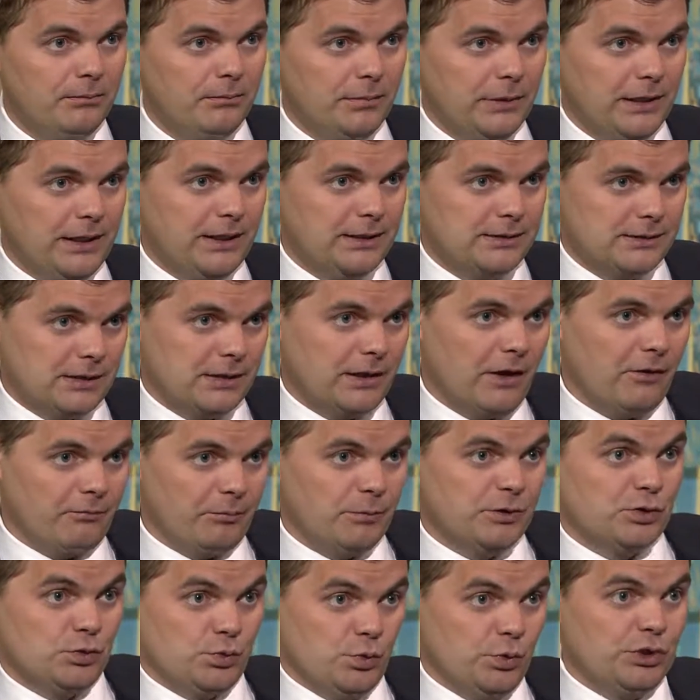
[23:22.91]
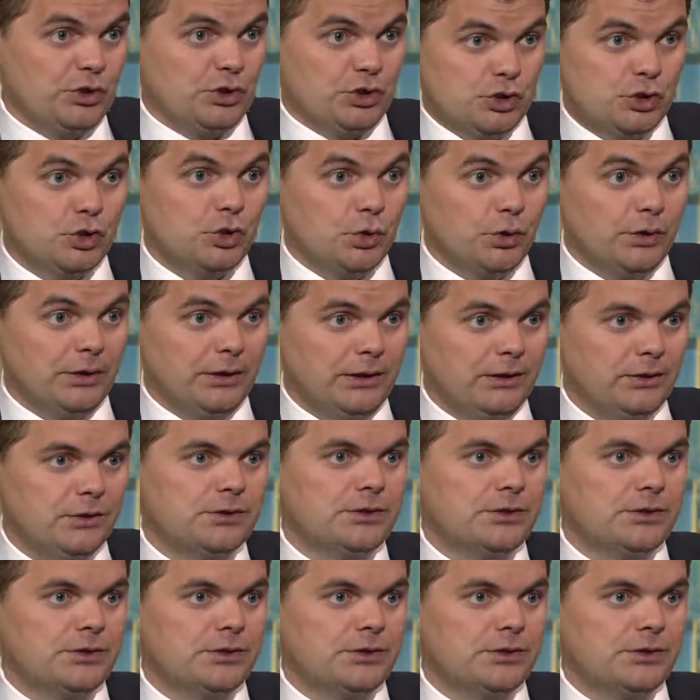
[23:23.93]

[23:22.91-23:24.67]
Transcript: because the government's reinsuring it.